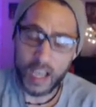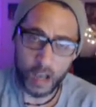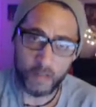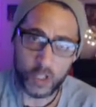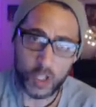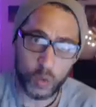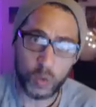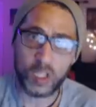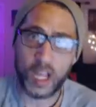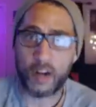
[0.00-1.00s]
of
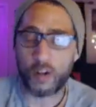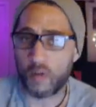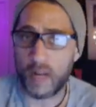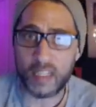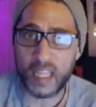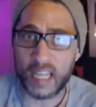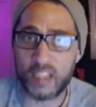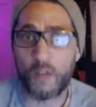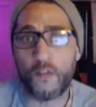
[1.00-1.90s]
suicide or threats against you,